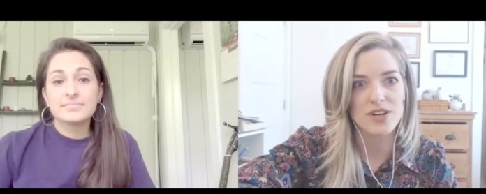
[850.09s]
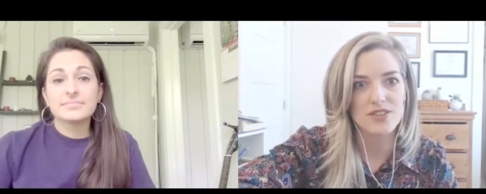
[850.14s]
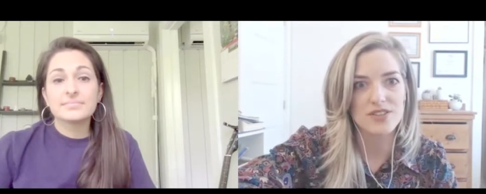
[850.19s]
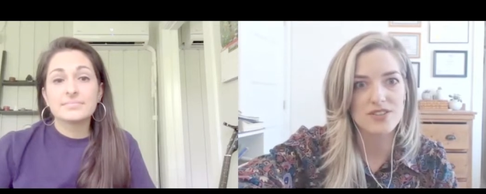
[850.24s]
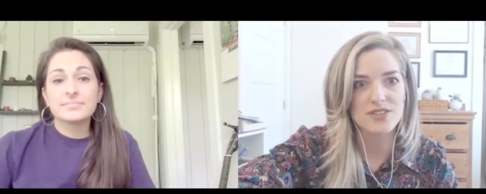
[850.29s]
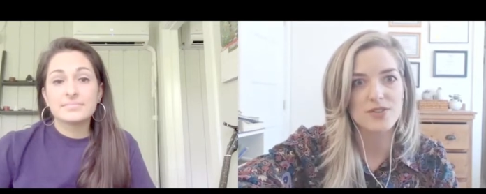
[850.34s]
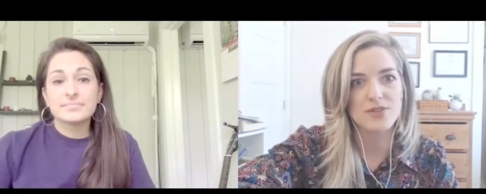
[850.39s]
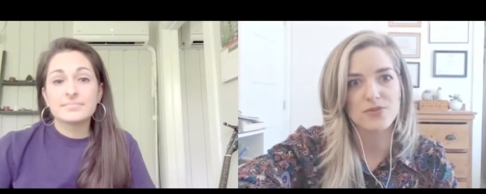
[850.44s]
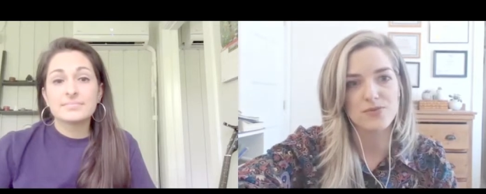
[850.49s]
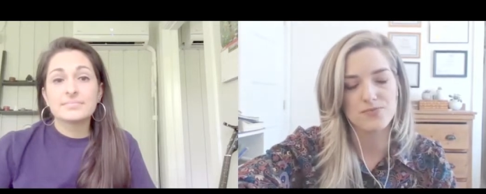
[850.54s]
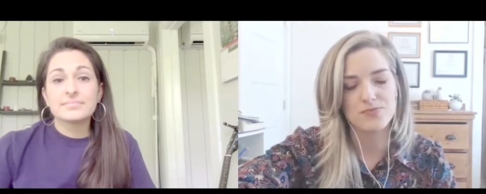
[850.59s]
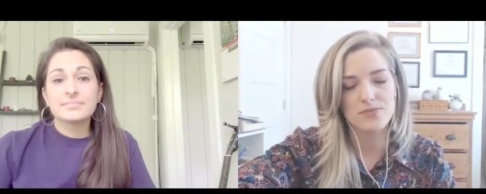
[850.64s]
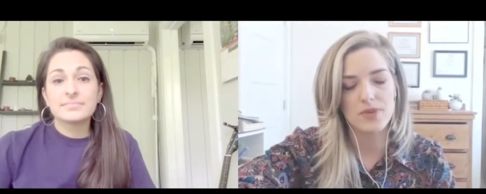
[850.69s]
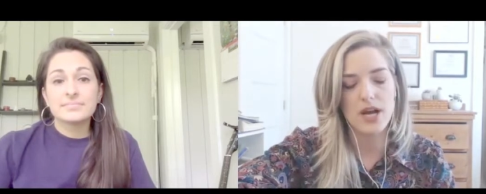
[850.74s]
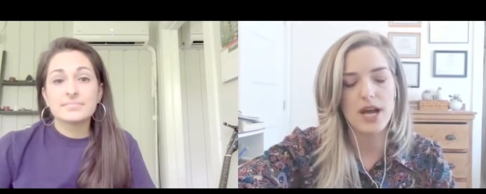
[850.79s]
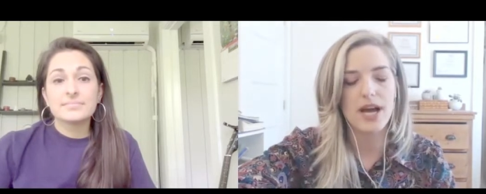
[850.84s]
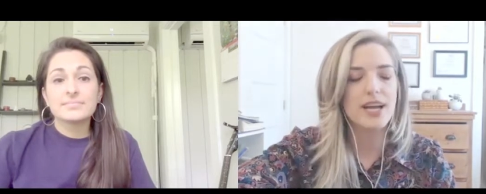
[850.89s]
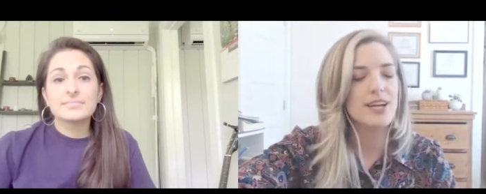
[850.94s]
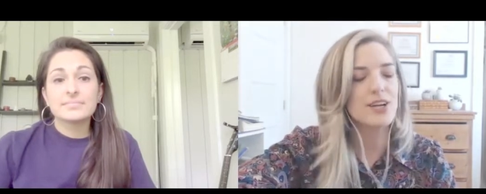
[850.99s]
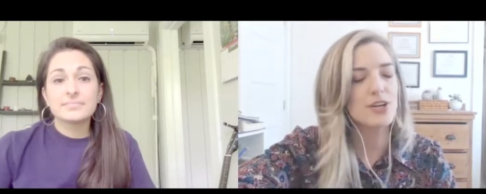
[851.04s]
Speaker 1: So
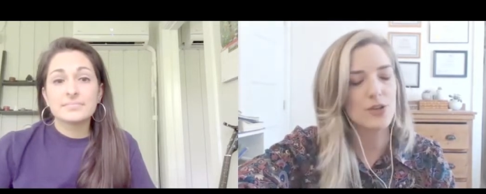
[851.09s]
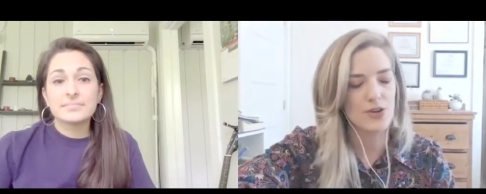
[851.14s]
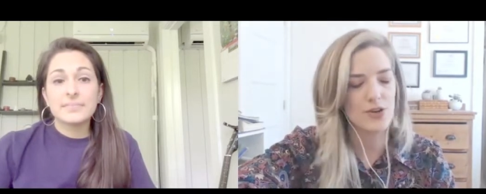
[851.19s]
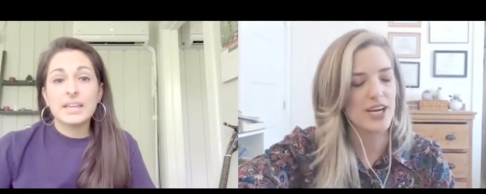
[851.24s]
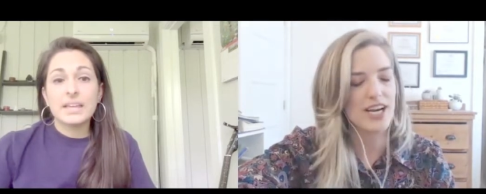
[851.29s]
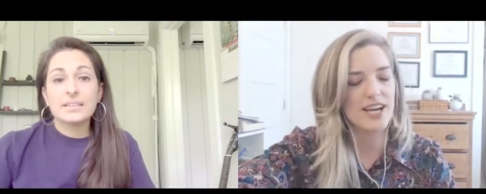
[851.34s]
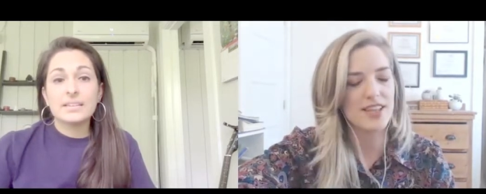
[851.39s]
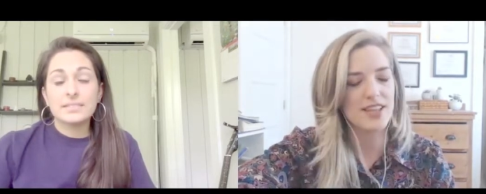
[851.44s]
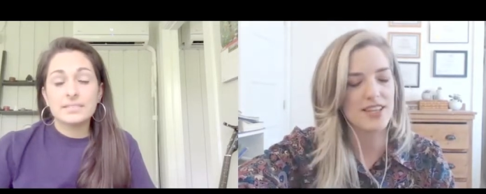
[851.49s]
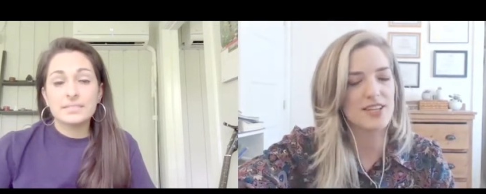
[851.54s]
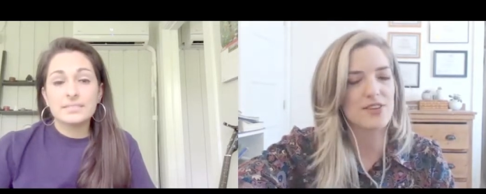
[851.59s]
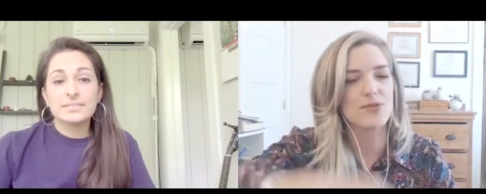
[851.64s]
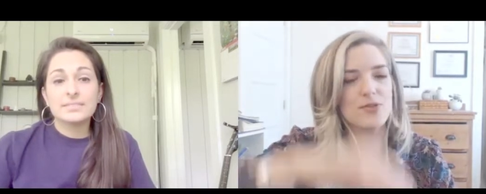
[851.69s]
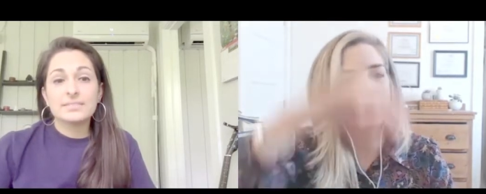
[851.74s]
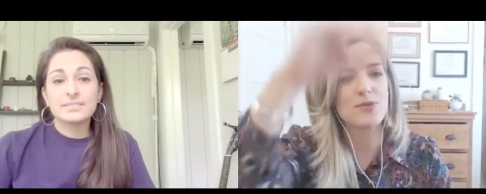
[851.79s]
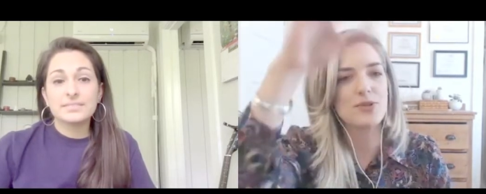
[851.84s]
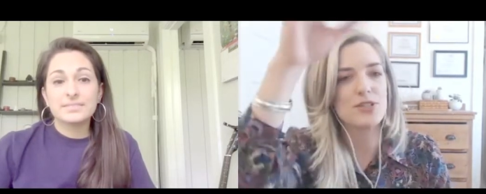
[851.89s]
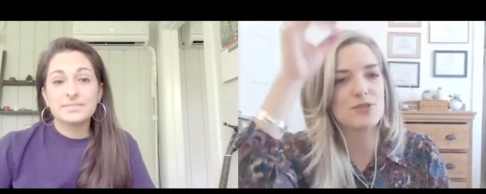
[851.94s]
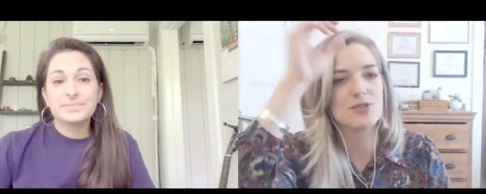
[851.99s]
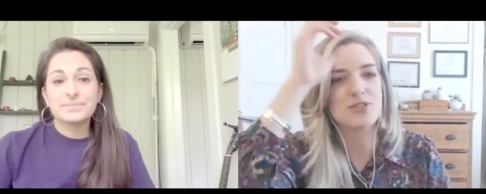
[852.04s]
I agree. I think what
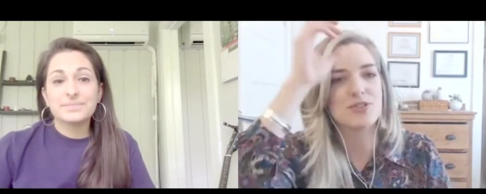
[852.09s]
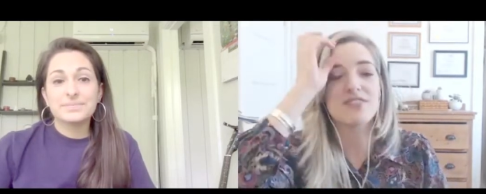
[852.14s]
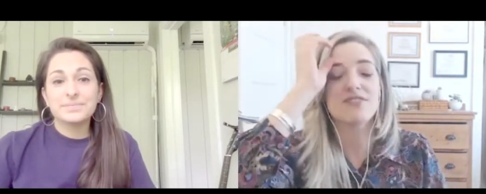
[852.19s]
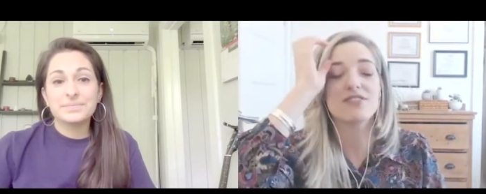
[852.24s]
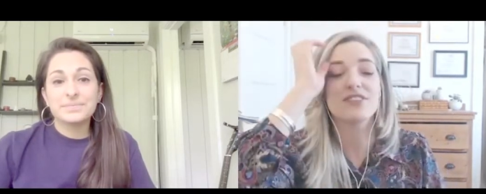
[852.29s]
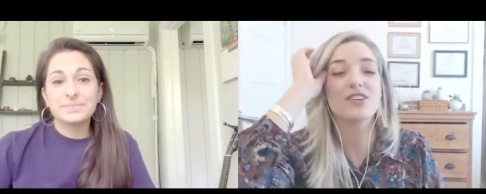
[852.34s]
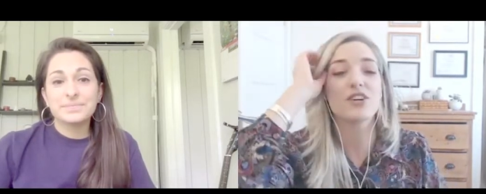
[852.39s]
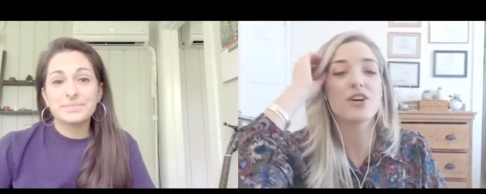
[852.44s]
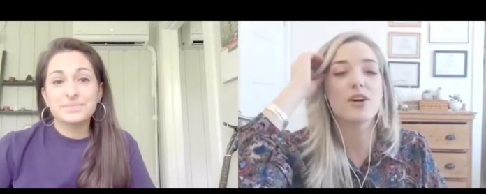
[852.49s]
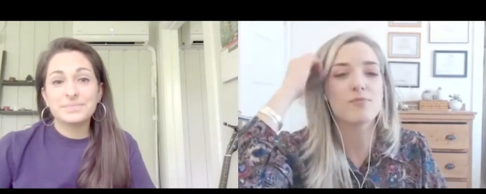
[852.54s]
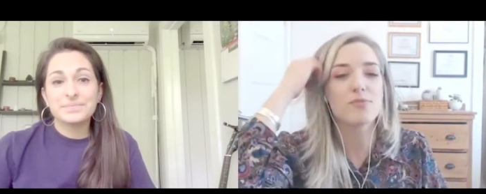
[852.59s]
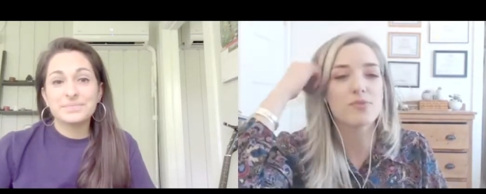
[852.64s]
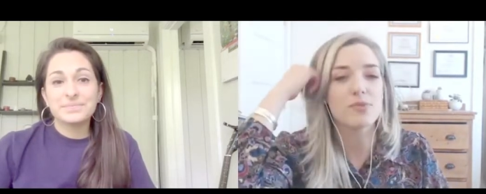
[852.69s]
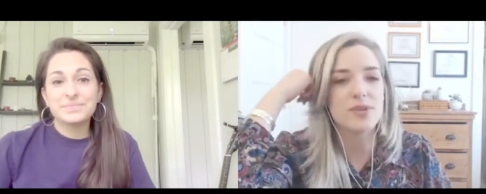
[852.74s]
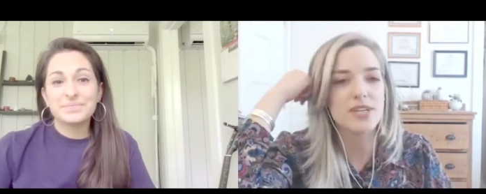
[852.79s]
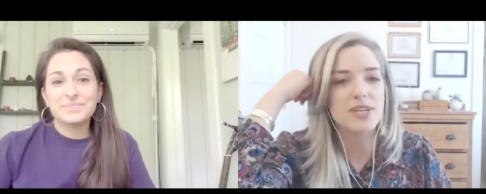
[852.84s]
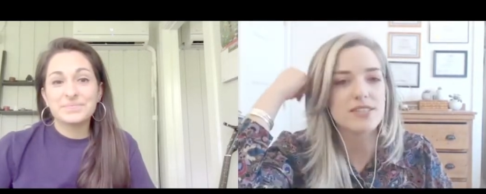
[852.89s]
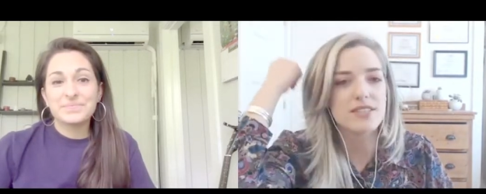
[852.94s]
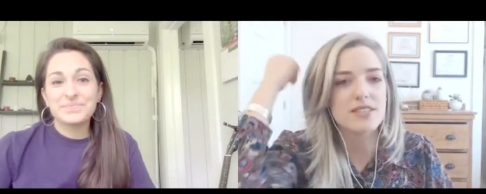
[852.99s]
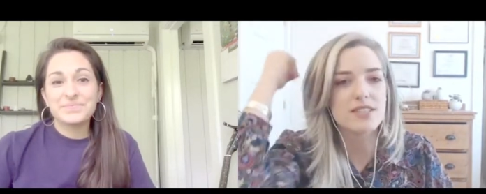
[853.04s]
we do definitely
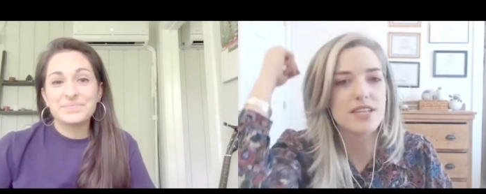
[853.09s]
complements.